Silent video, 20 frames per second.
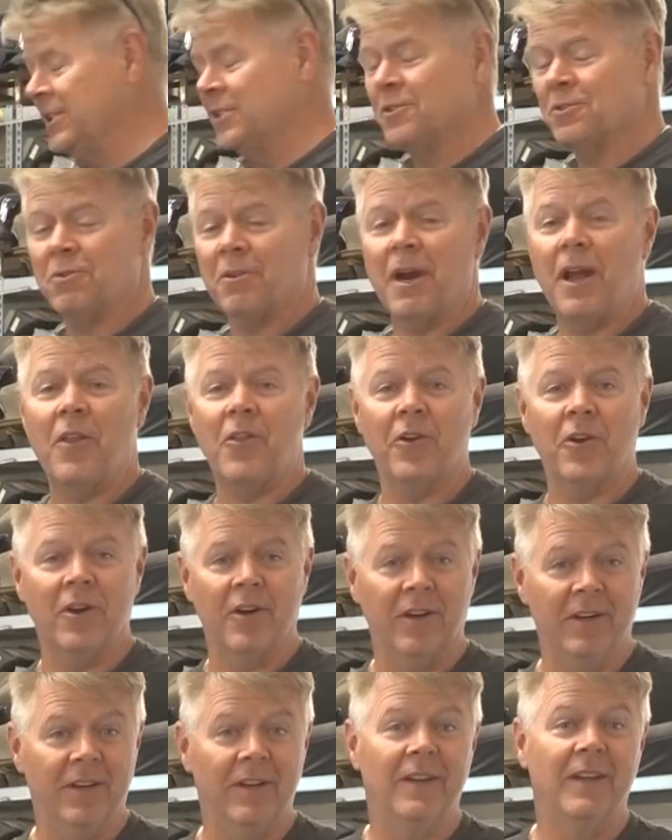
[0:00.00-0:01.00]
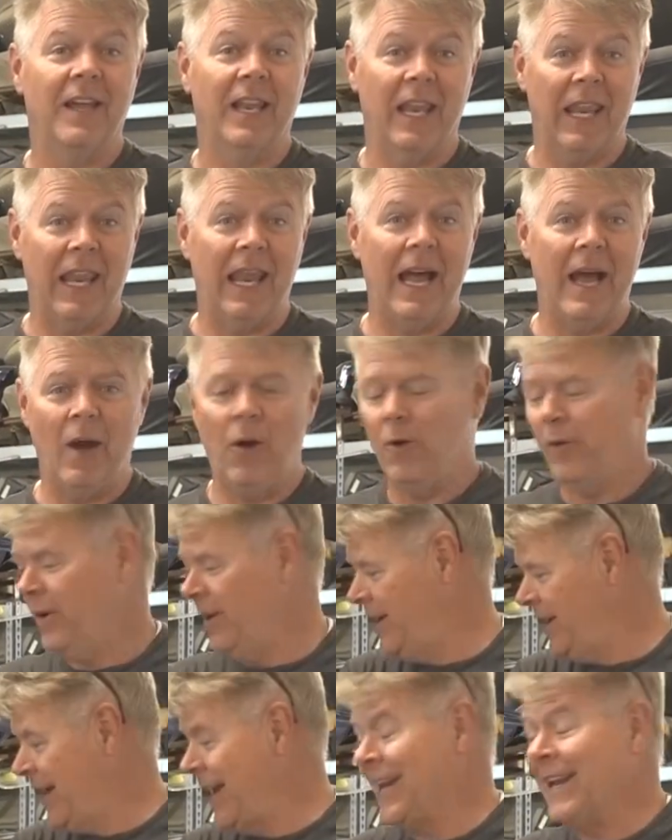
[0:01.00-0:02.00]
is rather loud,
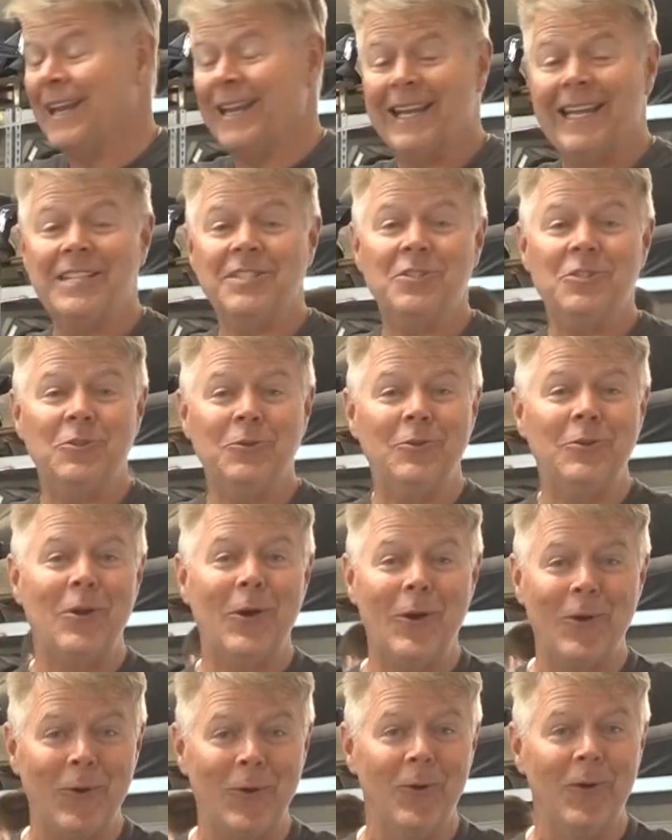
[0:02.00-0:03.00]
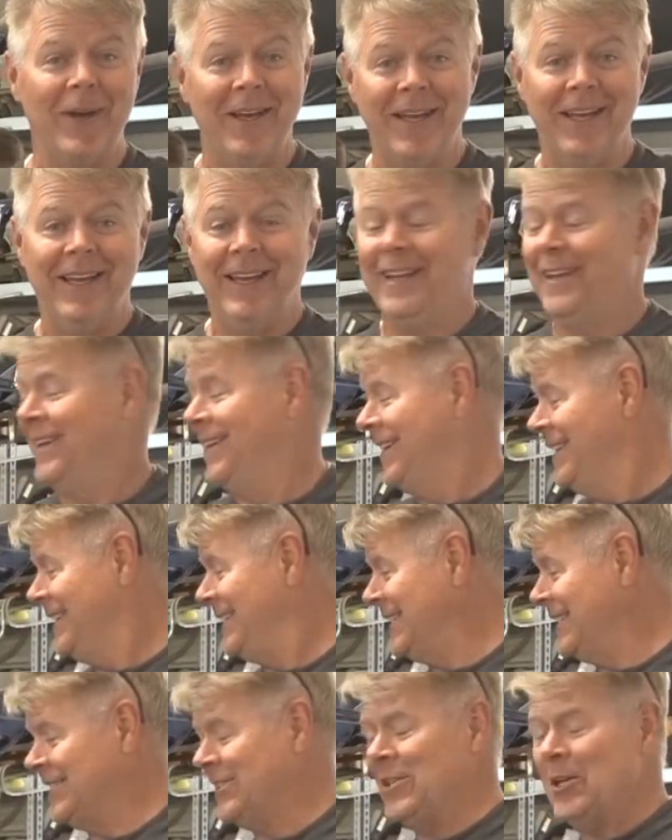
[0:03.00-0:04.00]
and it lets you know
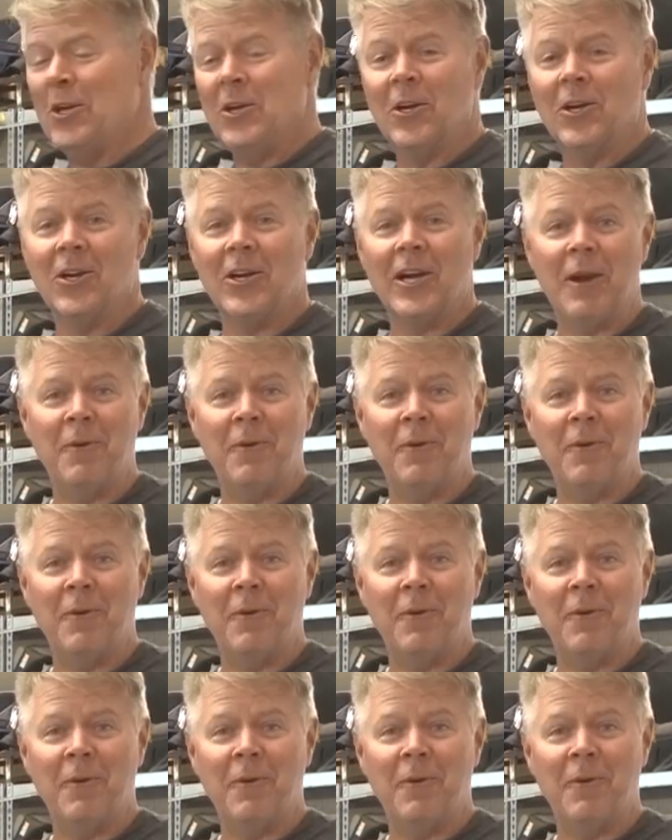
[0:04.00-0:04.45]
it's here.